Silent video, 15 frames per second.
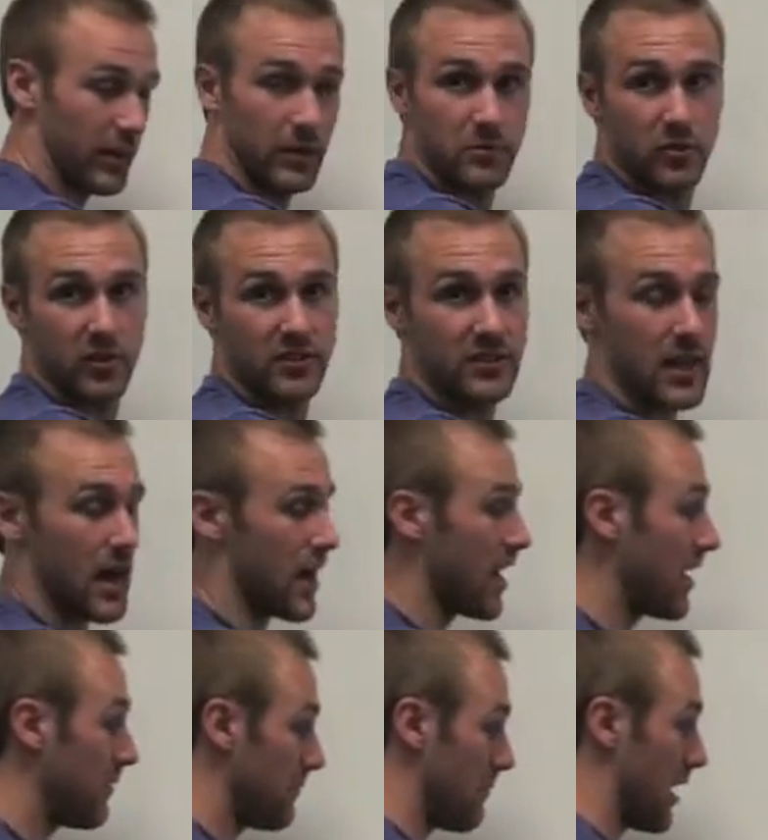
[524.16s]
times 3 is
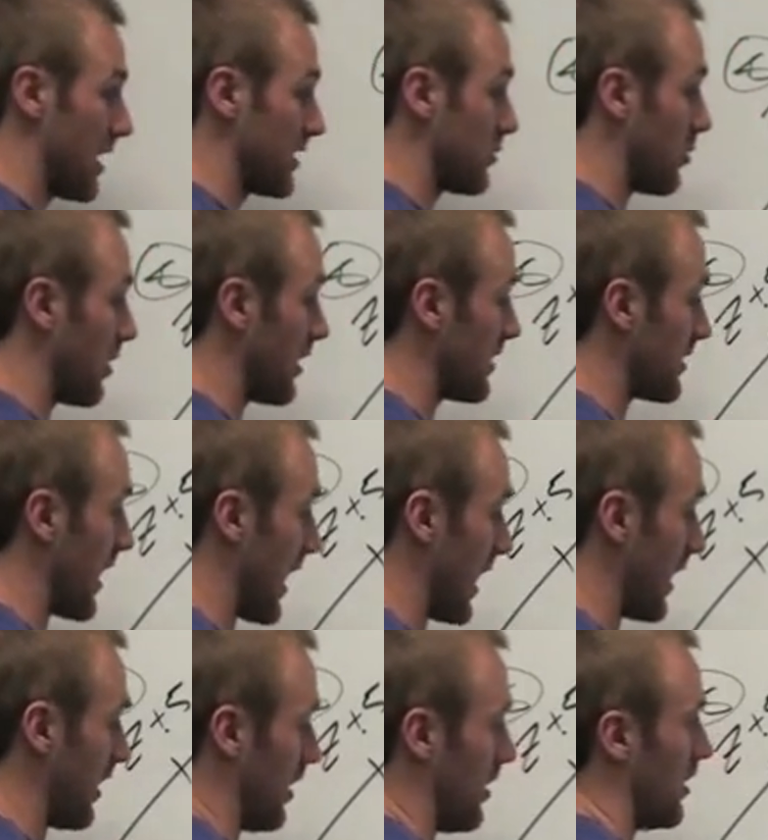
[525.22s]
9, minus 1 is
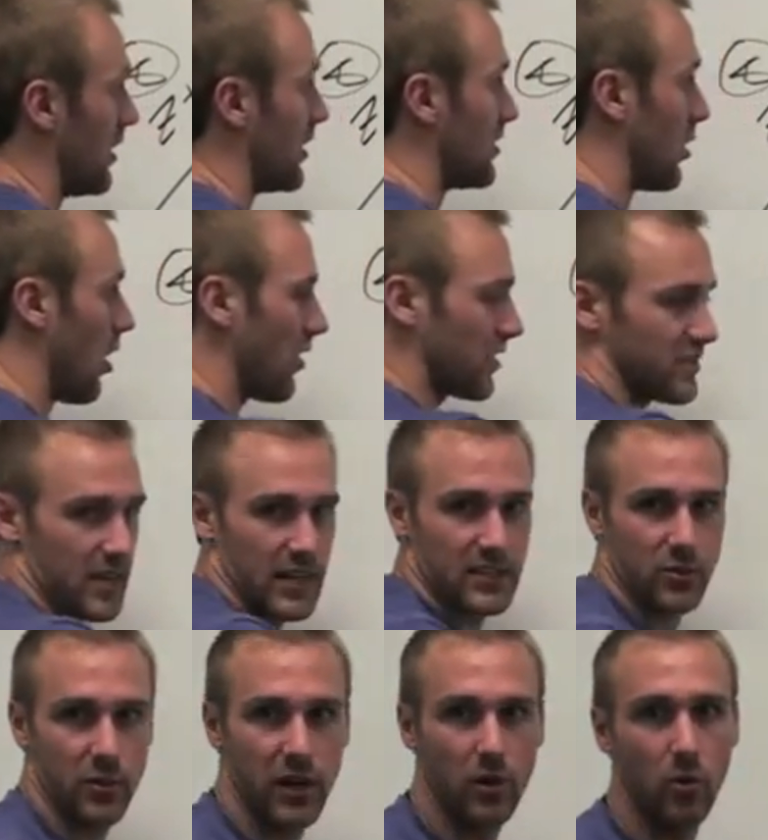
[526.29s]
8. So all the
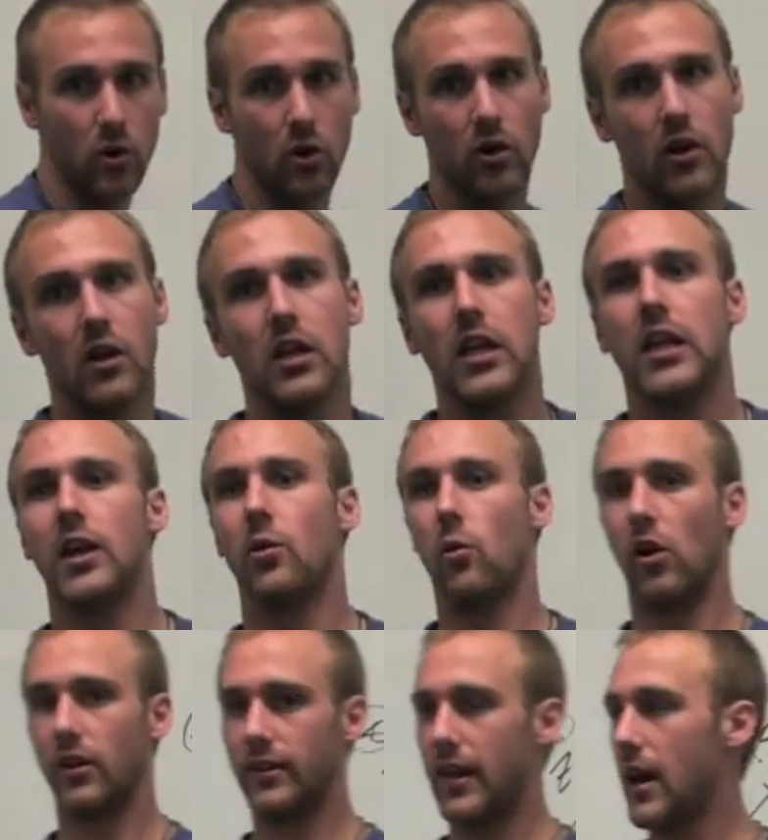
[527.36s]
sides are equal. It
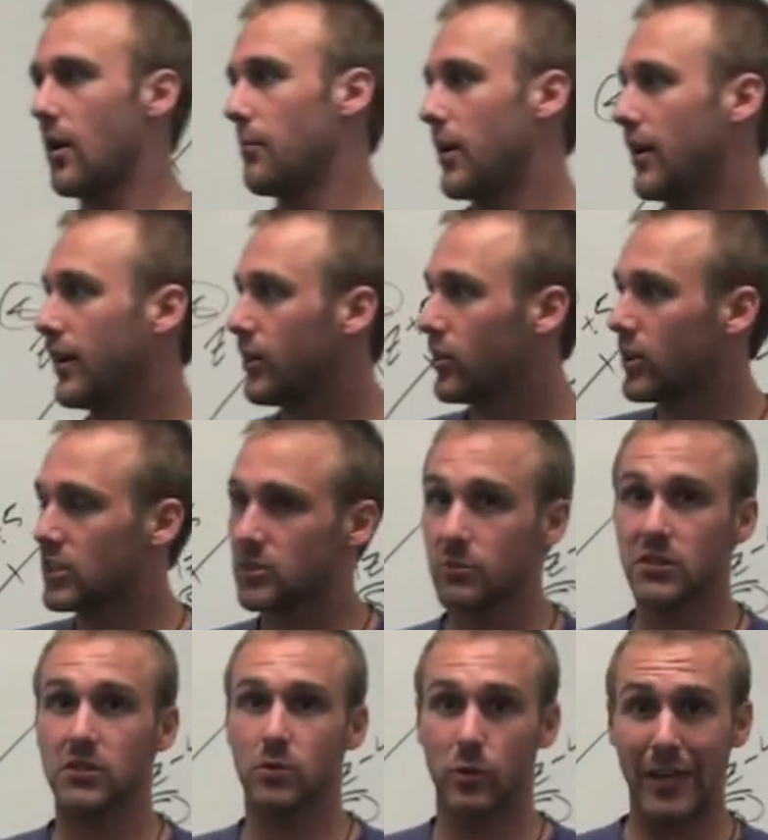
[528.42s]
worked out. Merry
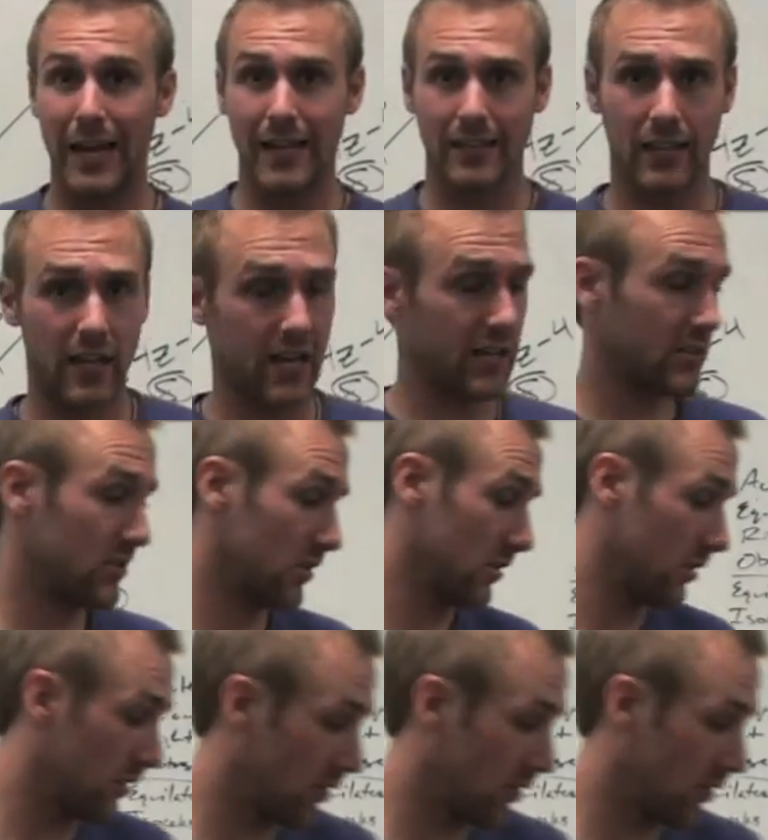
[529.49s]
Christmas. We got the answer,